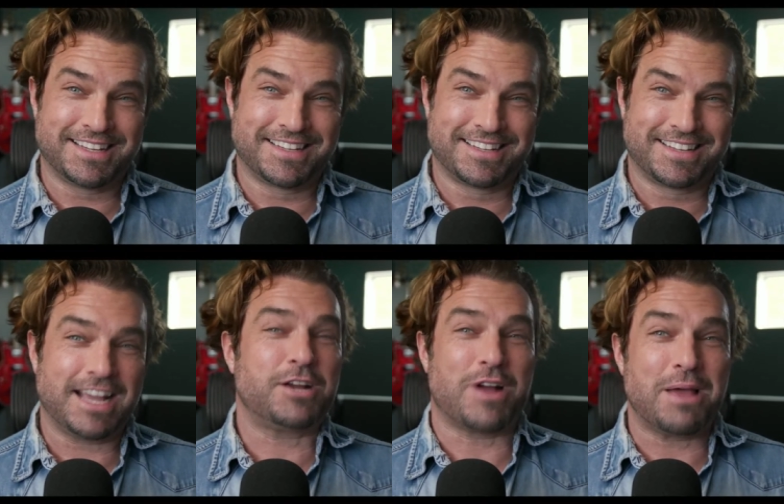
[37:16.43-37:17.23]
a
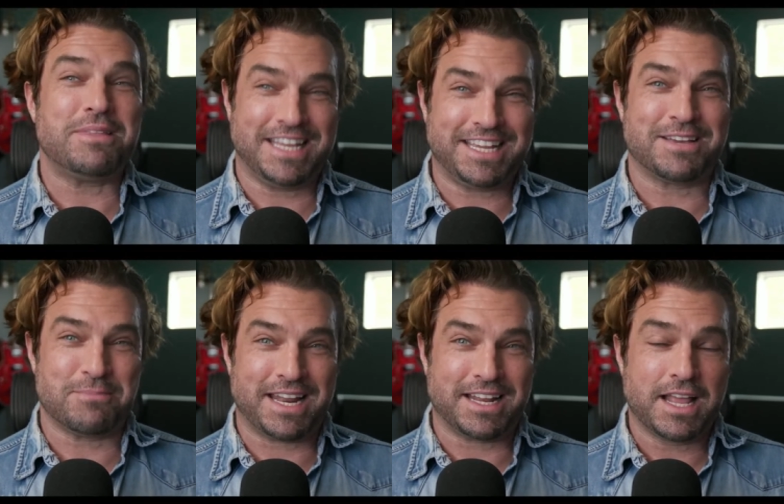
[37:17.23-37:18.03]
crime that he
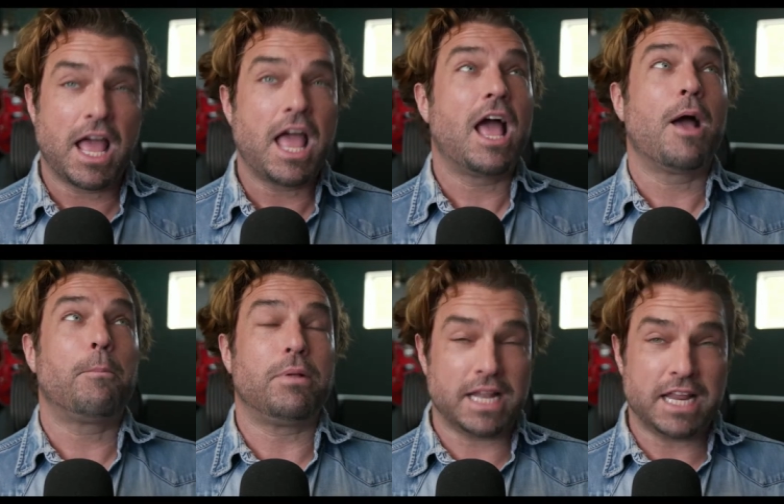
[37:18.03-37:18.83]
committed,
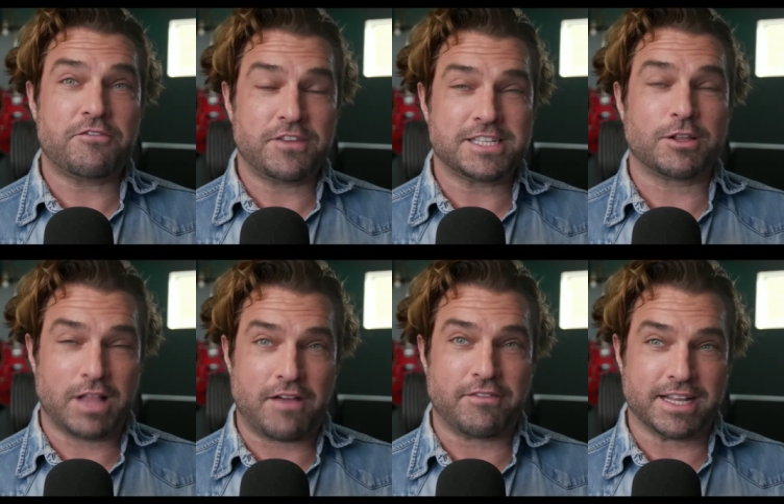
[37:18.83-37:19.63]
plenty of physical
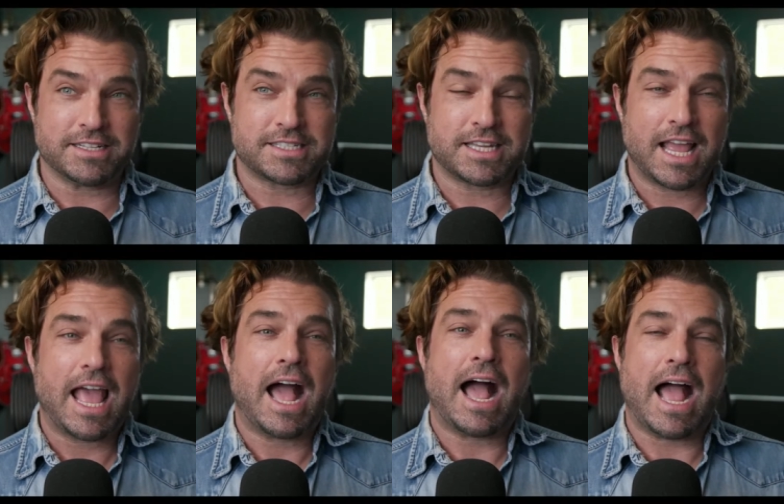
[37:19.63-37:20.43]
evidence.
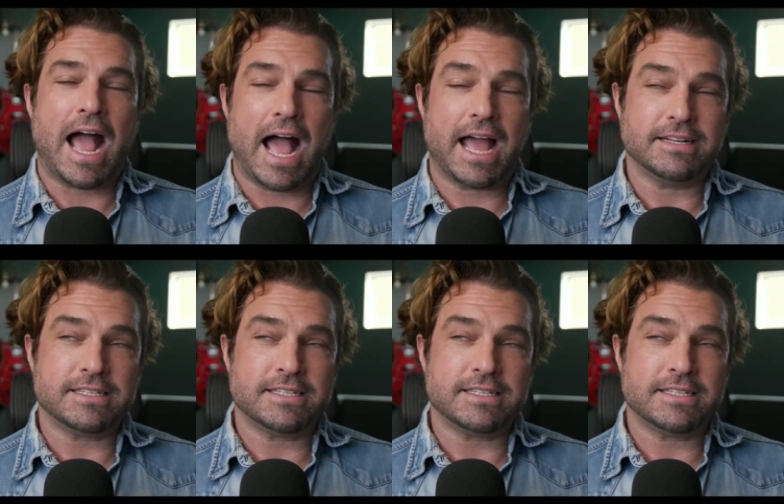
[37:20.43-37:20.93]
And